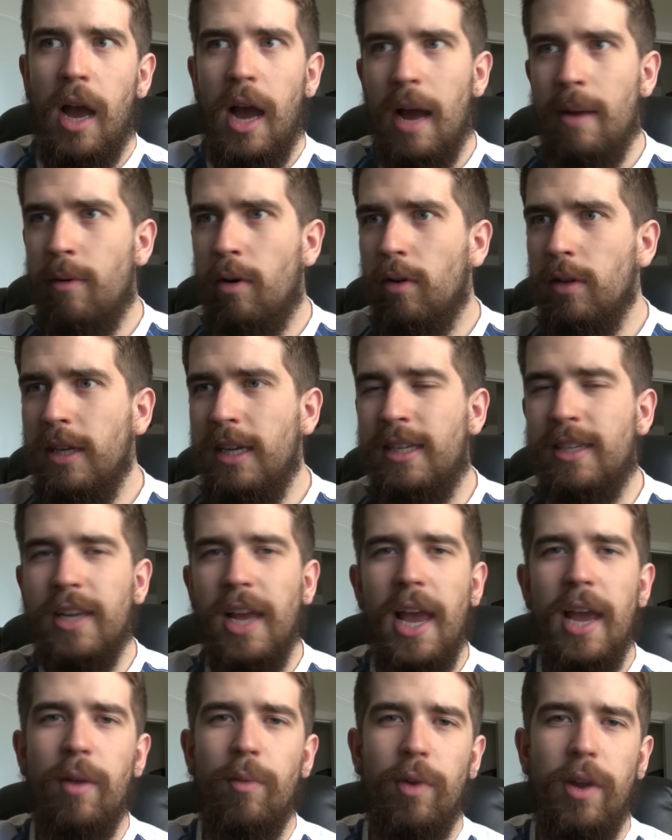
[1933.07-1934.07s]
I'm only
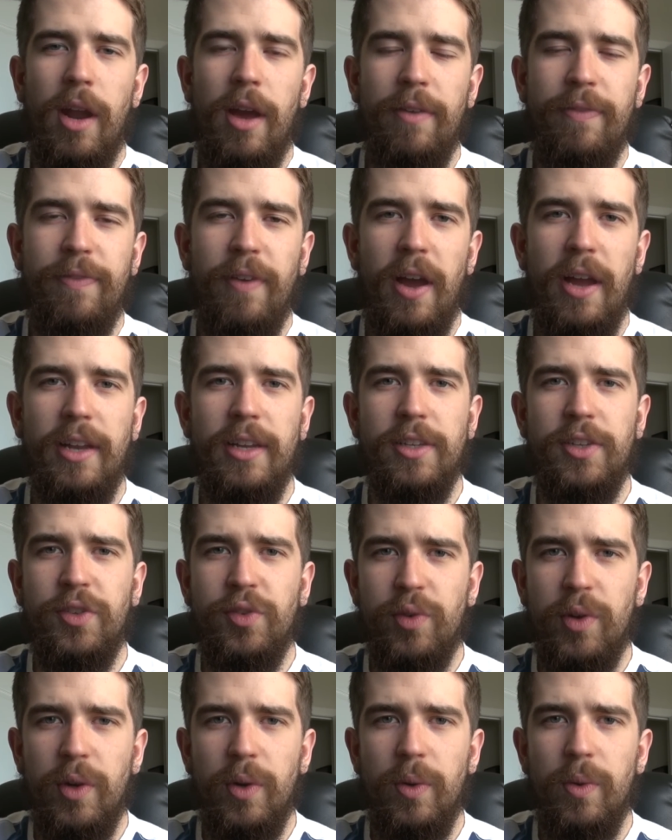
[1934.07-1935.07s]
saying what I find is
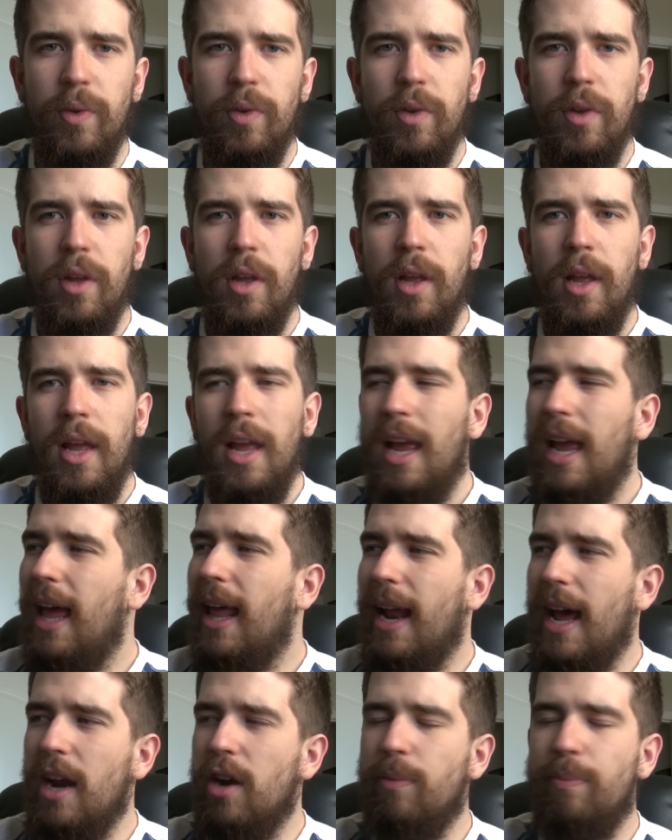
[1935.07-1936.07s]
true,
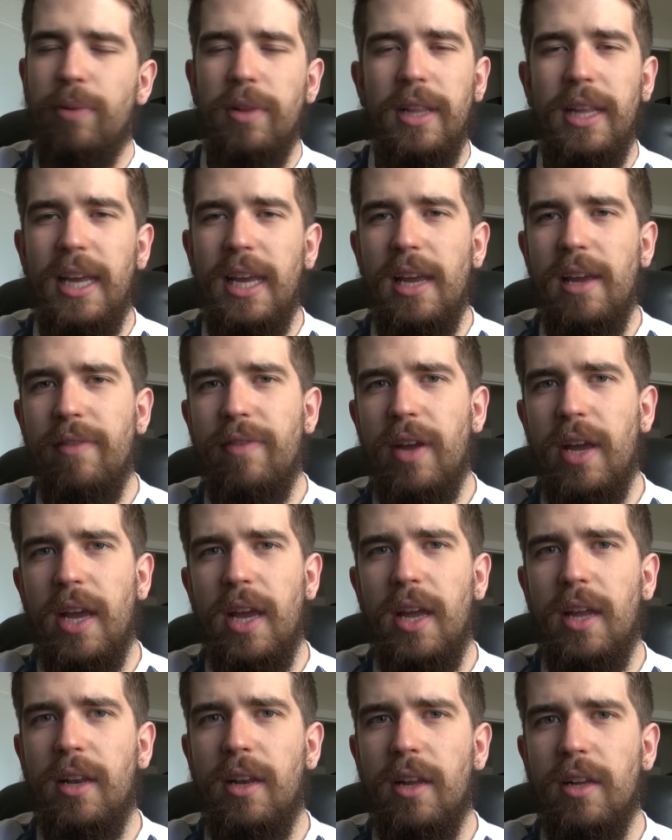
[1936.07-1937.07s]
and I don't believe
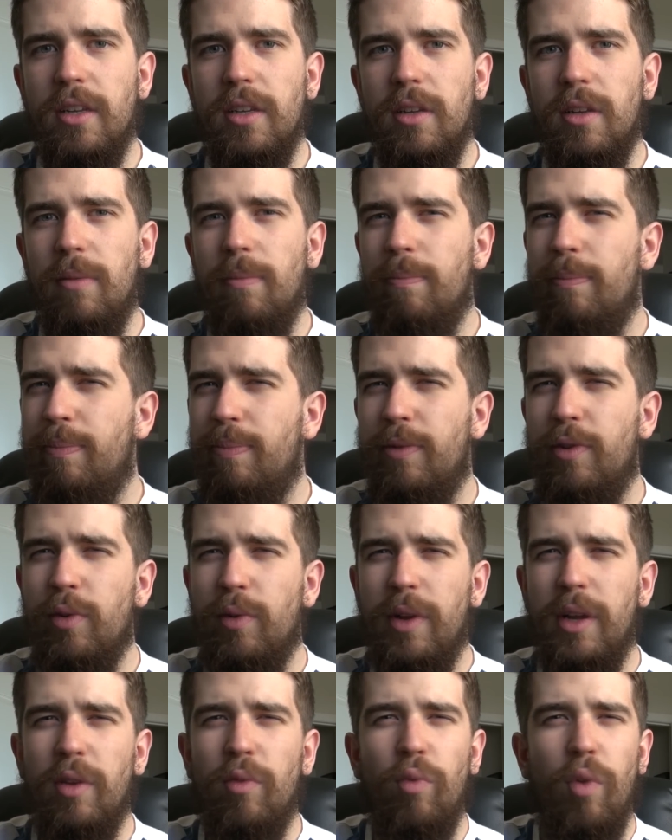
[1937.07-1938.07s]
in
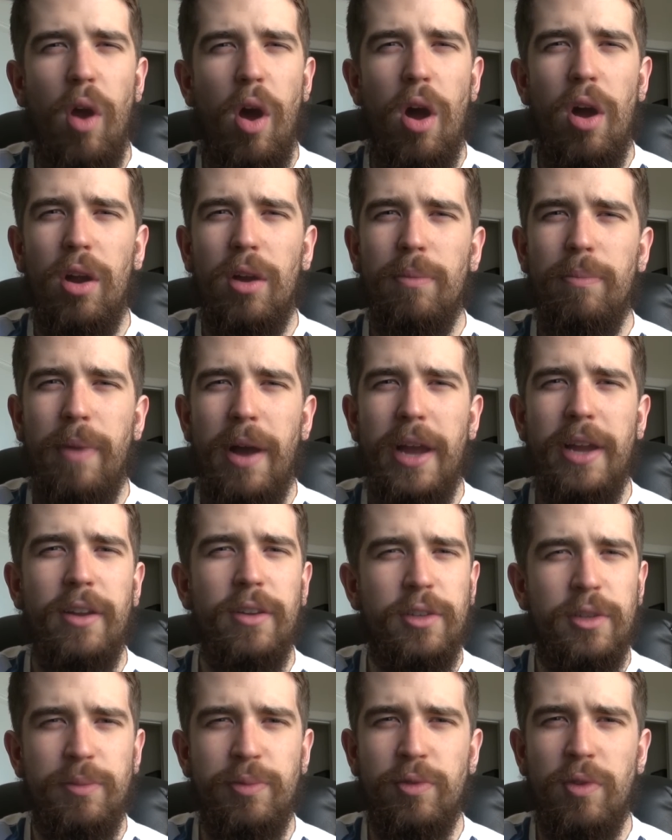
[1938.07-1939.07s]
doing wrong by
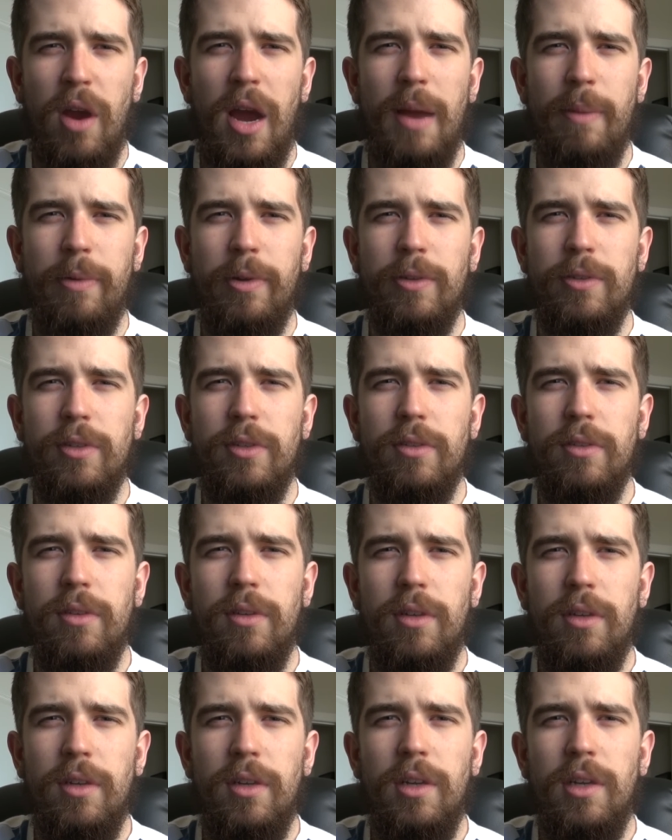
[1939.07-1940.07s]
your subscribers.
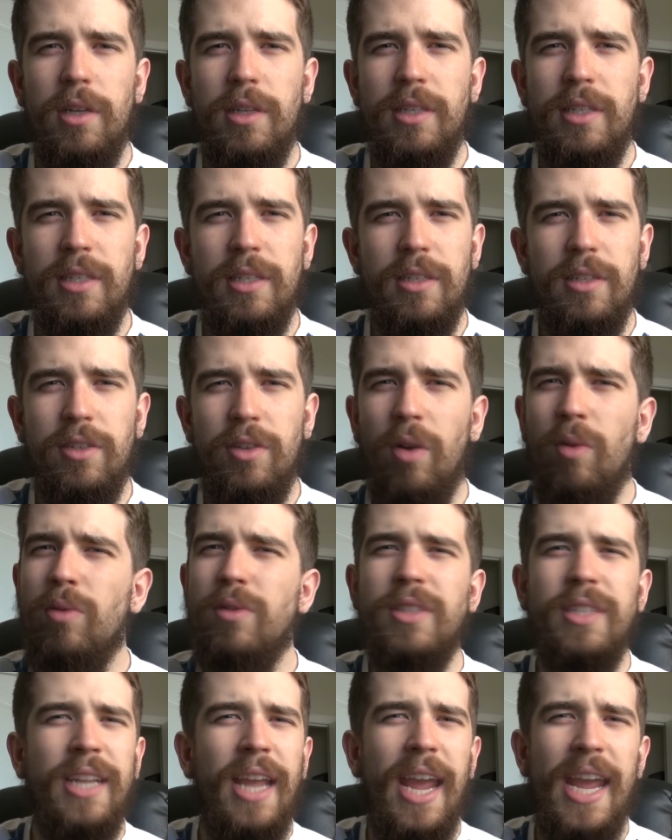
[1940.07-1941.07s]

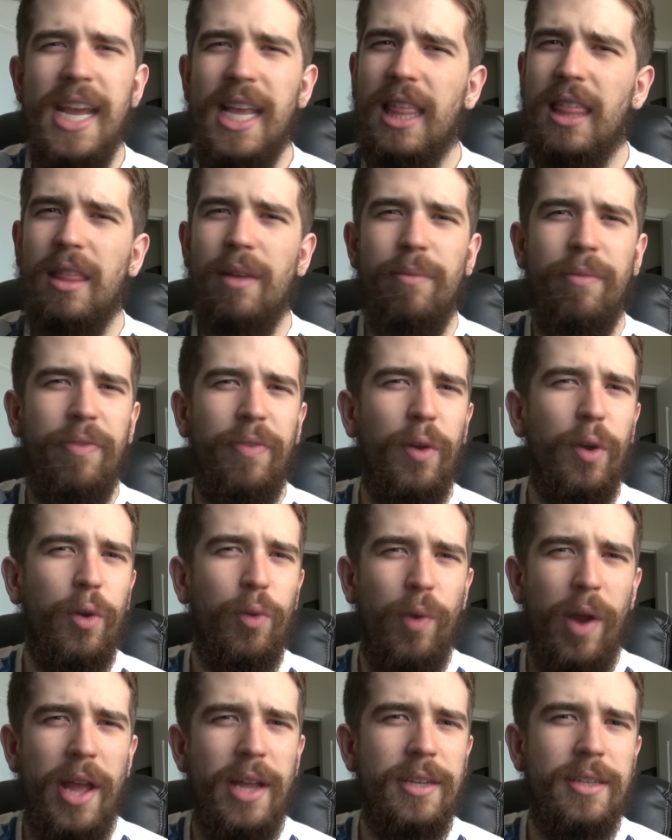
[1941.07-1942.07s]
Don't take them for
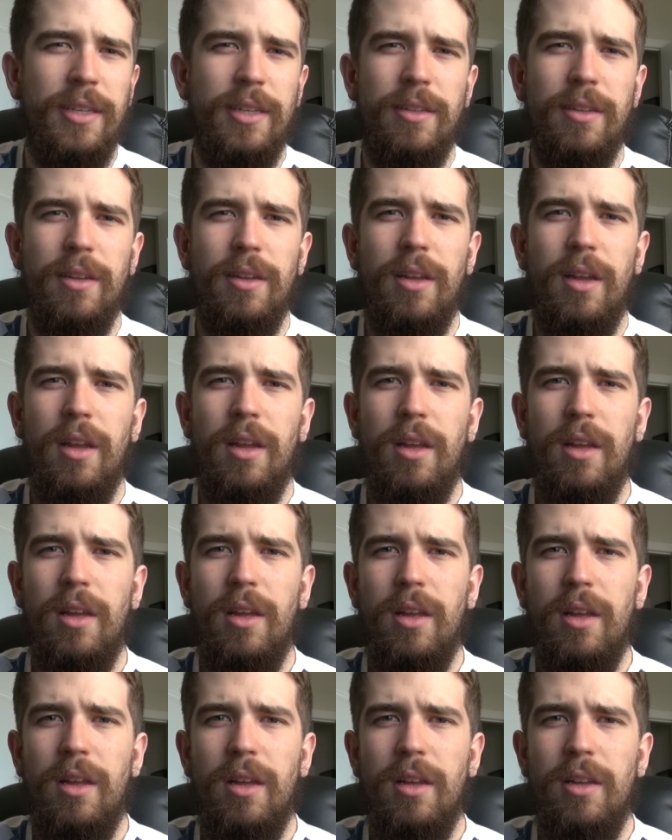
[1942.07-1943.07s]
granted.
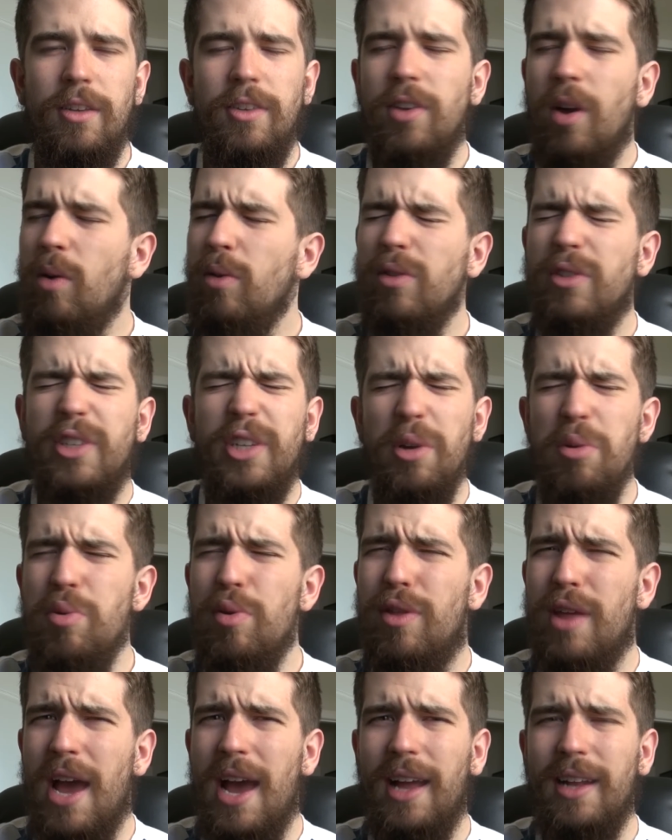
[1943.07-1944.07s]
Don't do
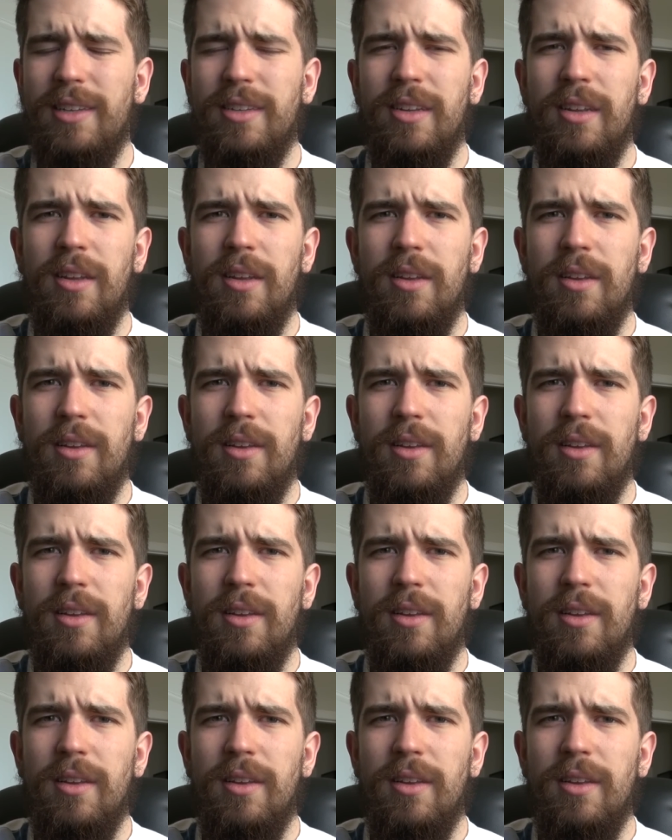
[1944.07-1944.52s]
that.